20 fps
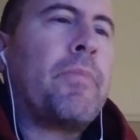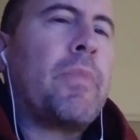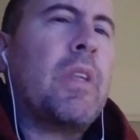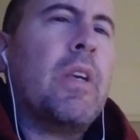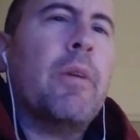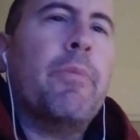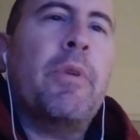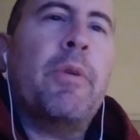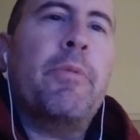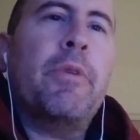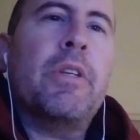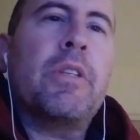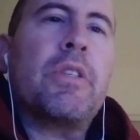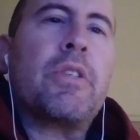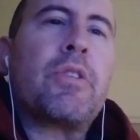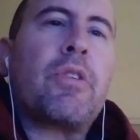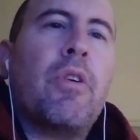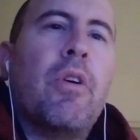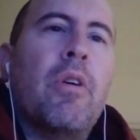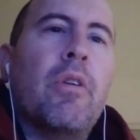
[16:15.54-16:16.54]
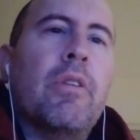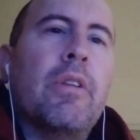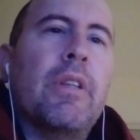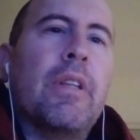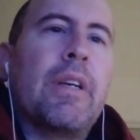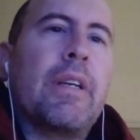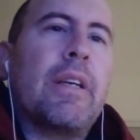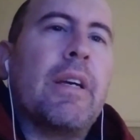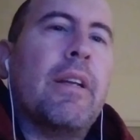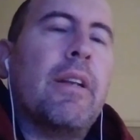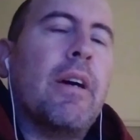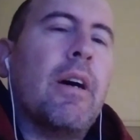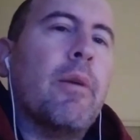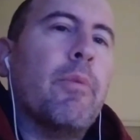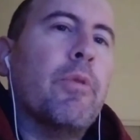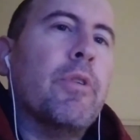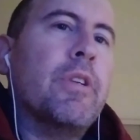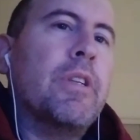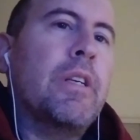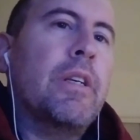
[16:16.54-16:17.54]
Yeah, maybe in Scotland, like at
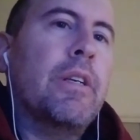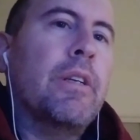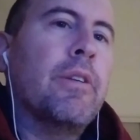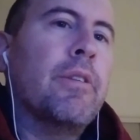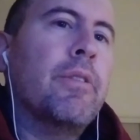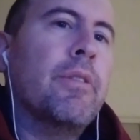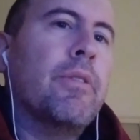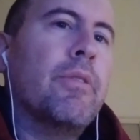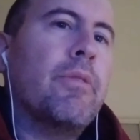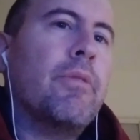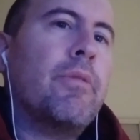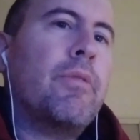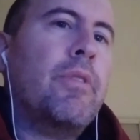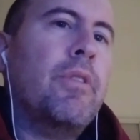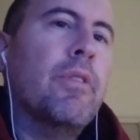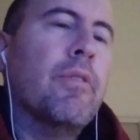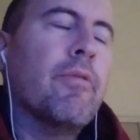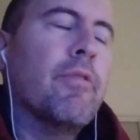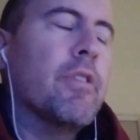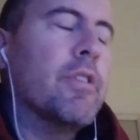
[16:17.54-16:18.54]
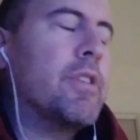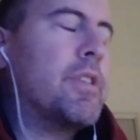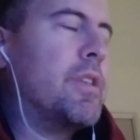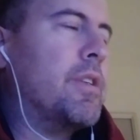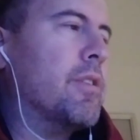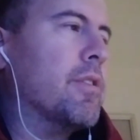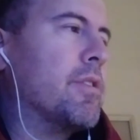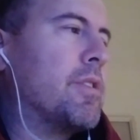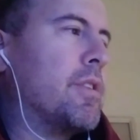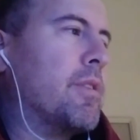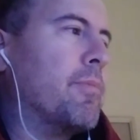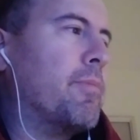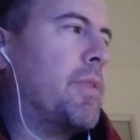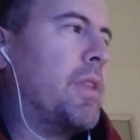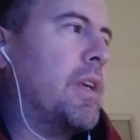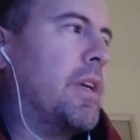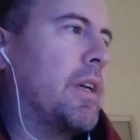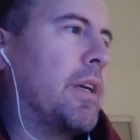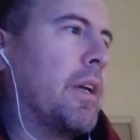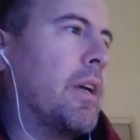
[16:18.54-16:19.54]
Aberdeen University or
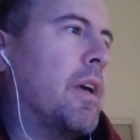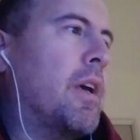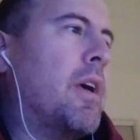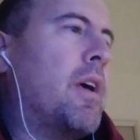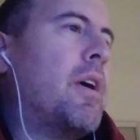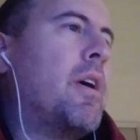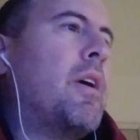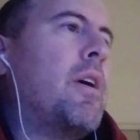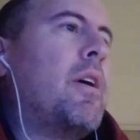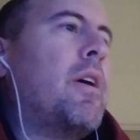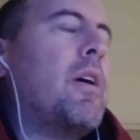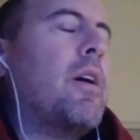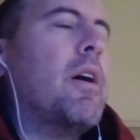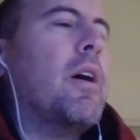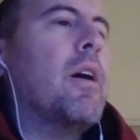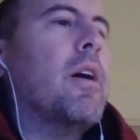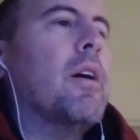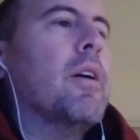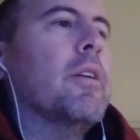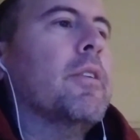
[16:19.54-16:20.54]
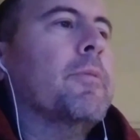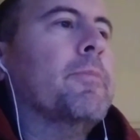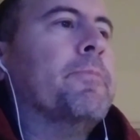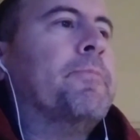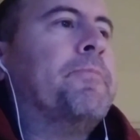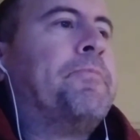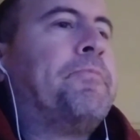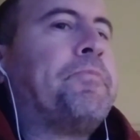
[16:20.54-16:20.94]
something. And